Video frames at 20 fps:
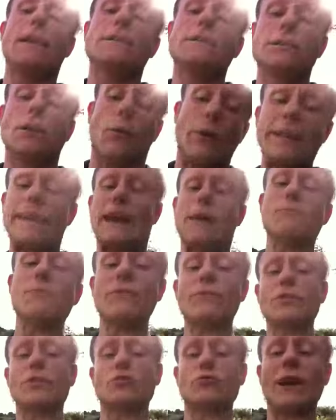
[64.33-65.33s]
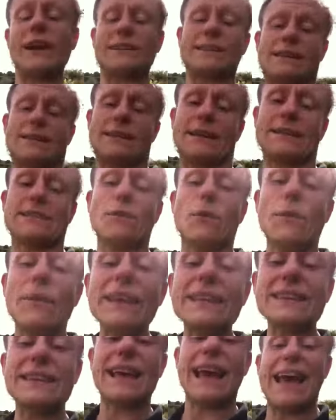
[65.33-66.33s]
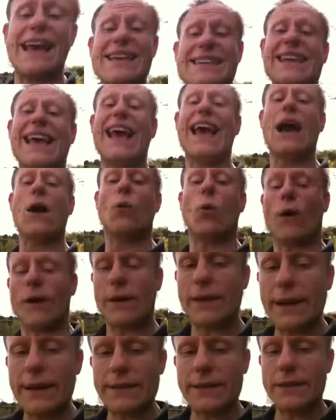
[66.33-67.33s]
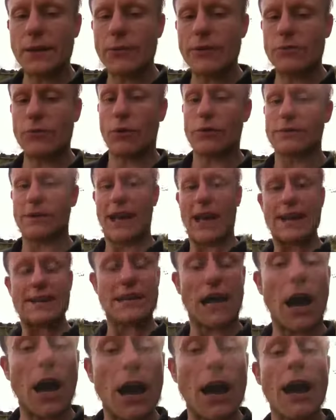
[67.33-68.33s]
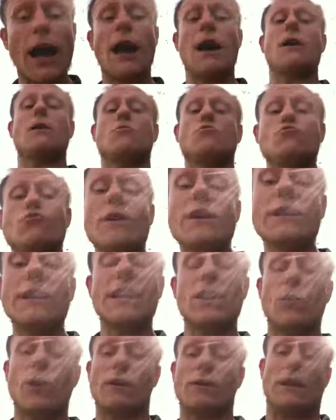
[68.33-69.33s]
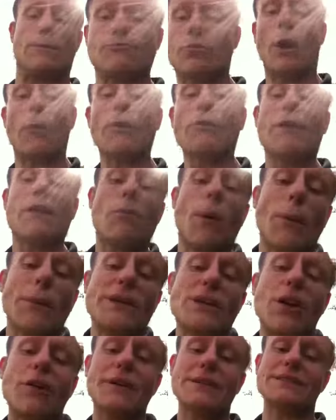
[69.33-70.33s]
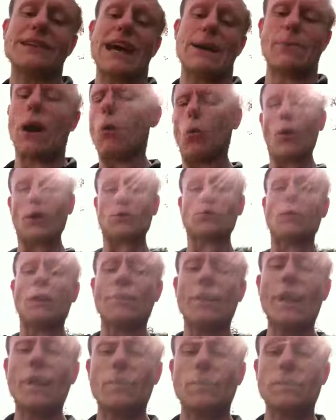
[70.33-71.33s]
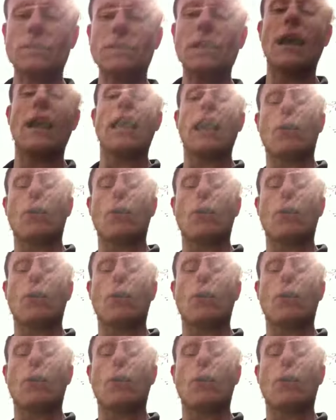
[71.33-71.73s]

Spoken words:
So it can be frustrating, this. So in this case, what you need to do is rotate really quickly, probably with a Pomodoro timer. What's one of those?